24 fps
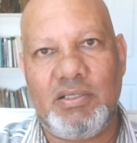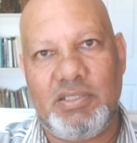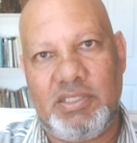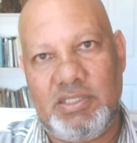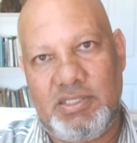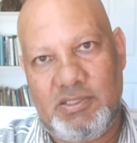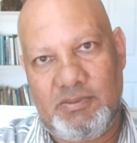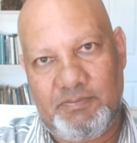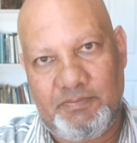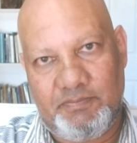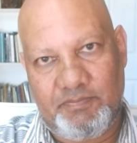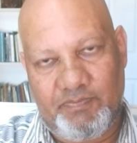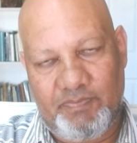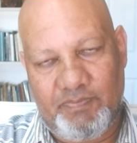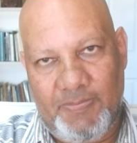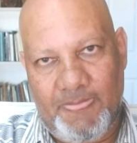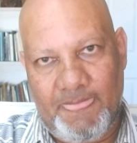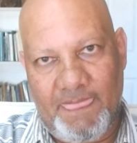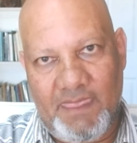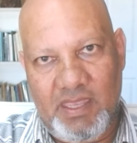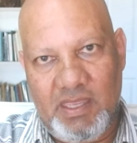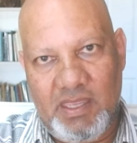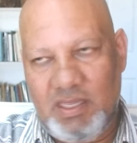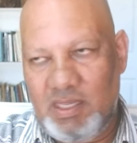in.
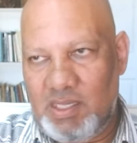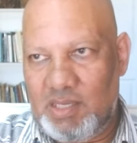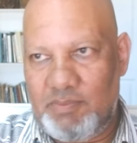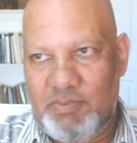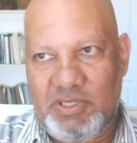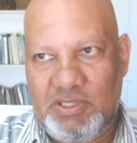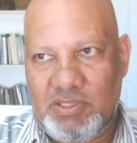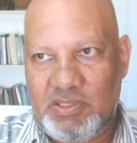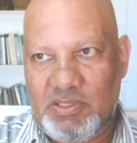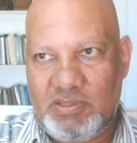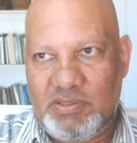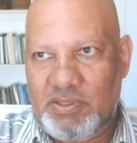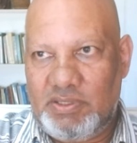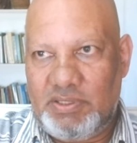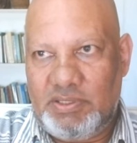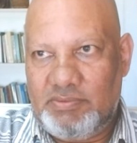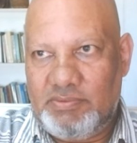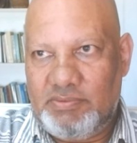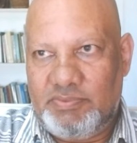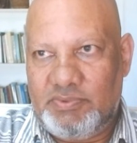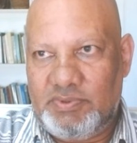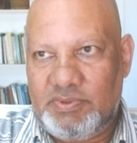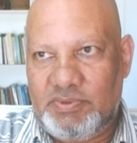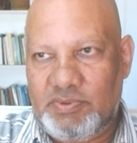I mean,
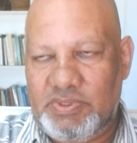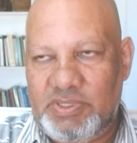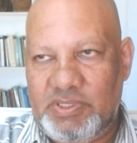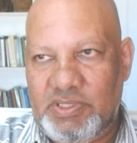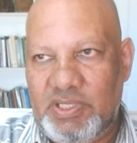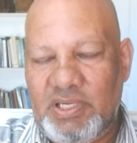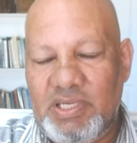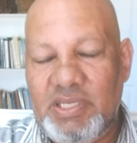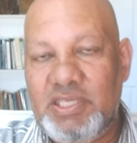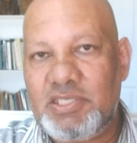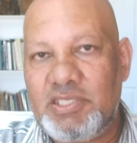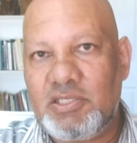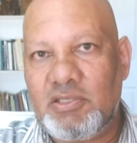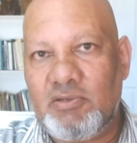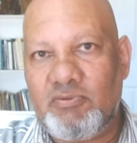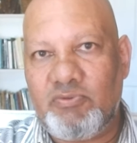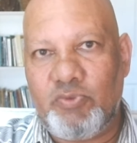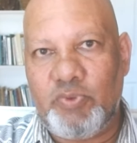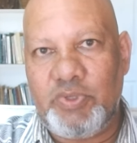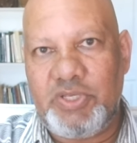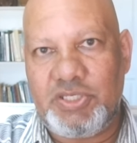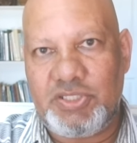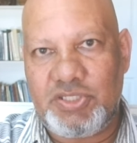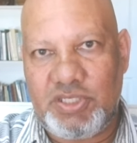the least of
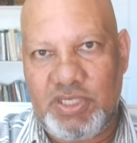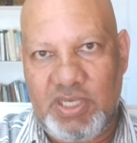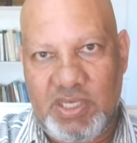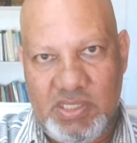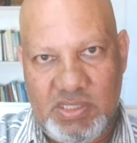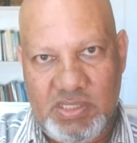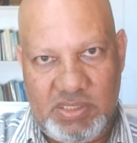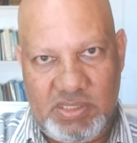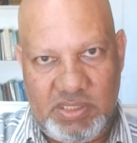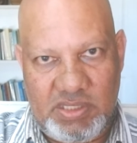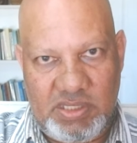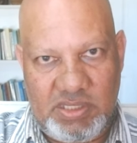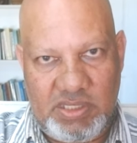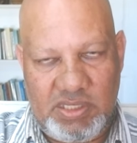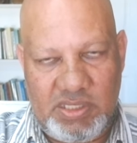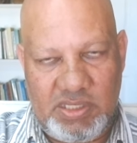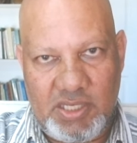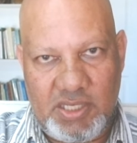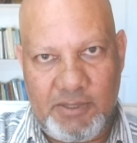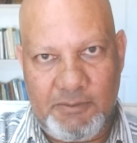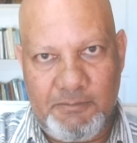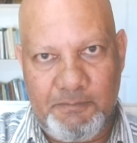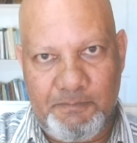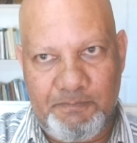which is
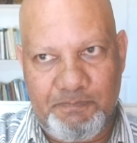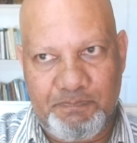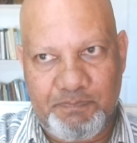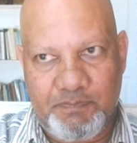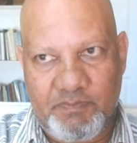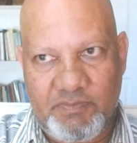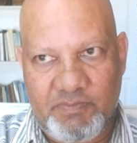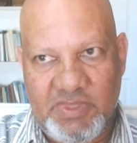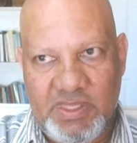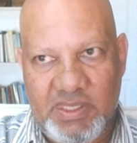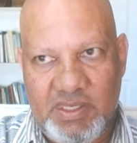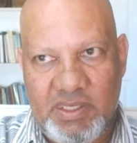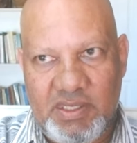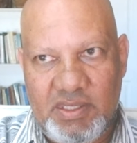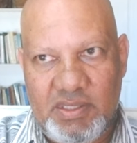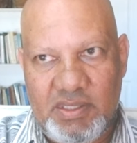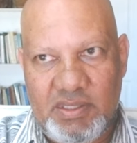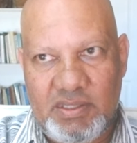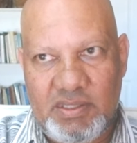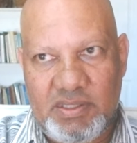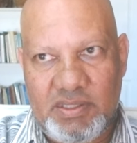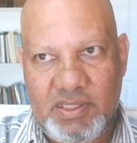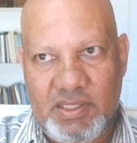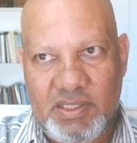the
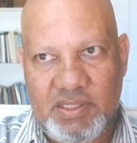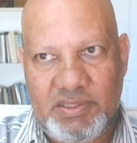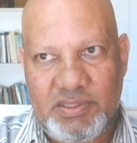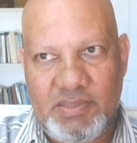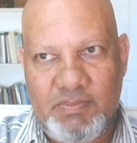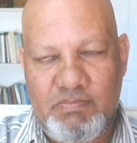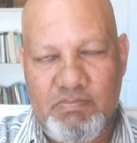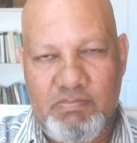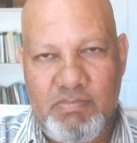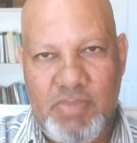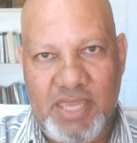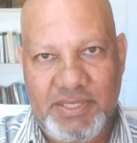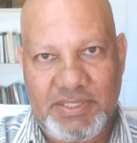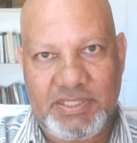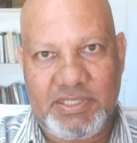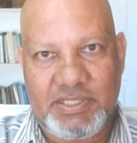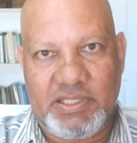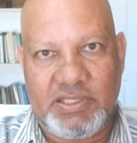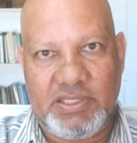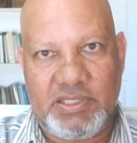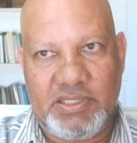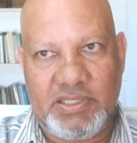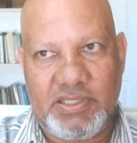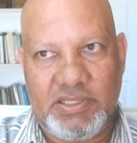
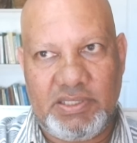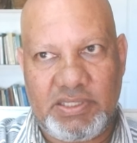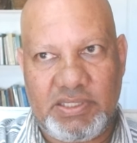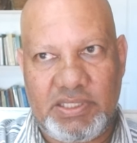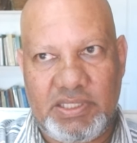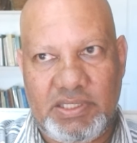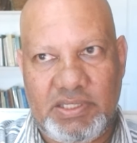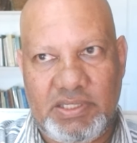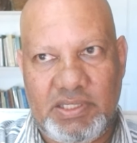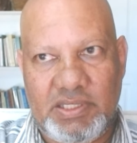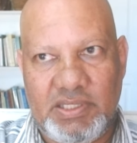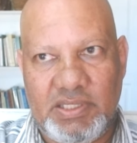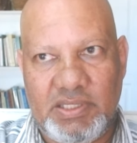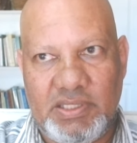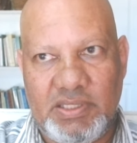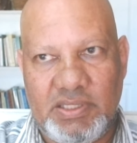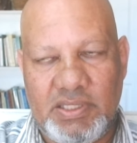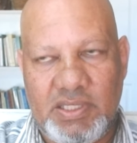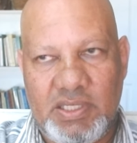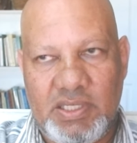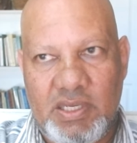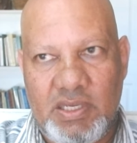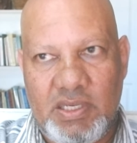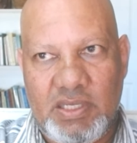massacre and the
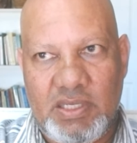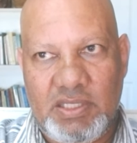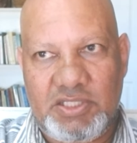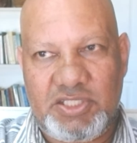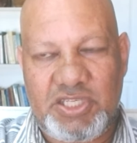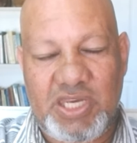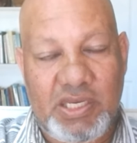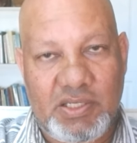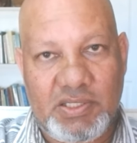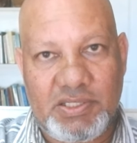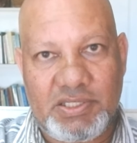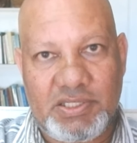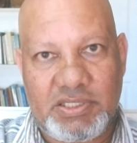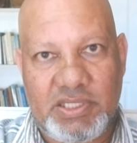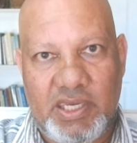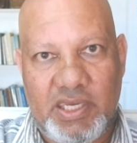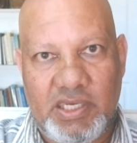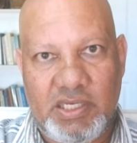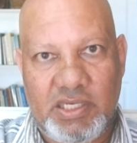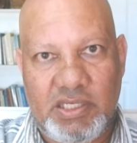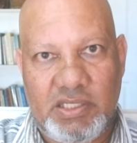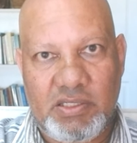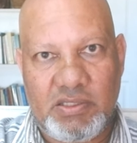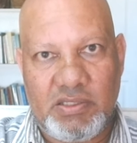
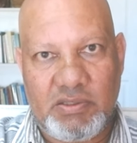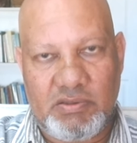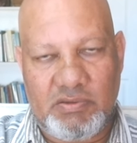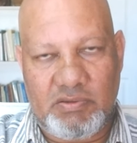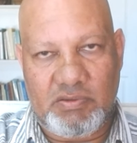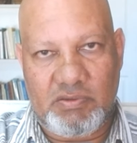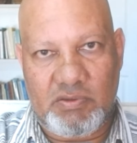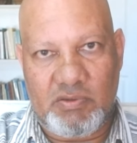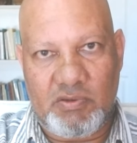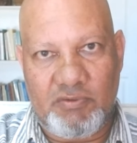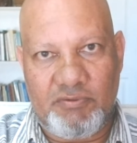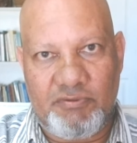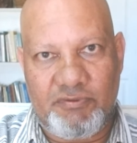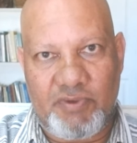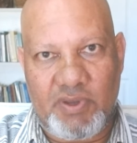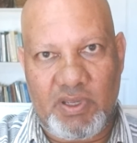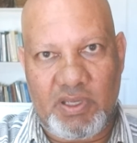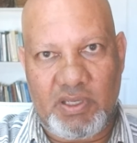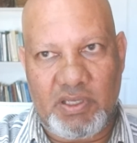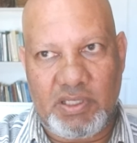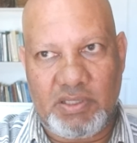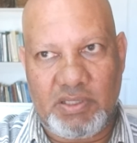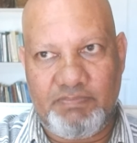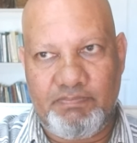genocide of
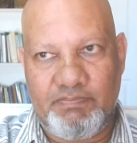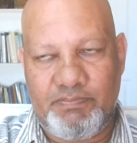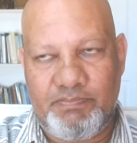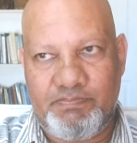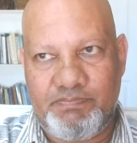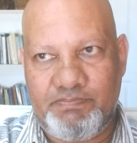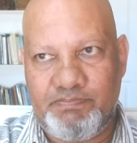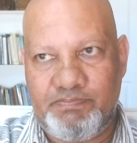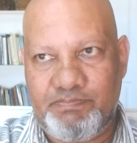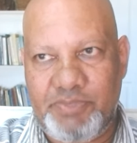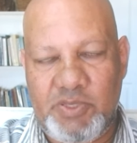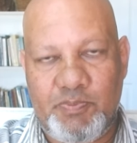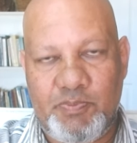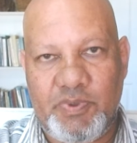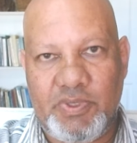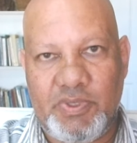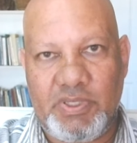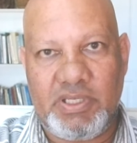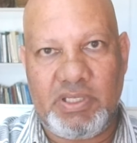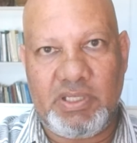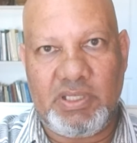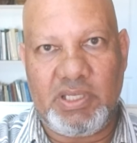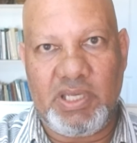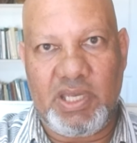people
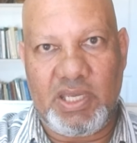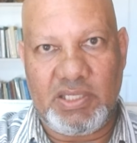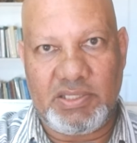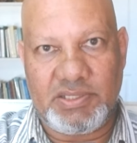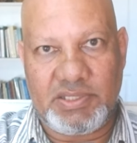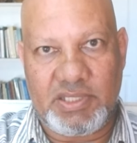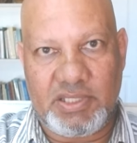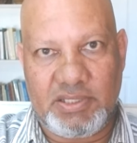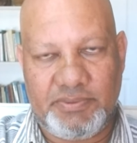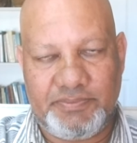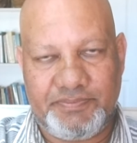in Gaza.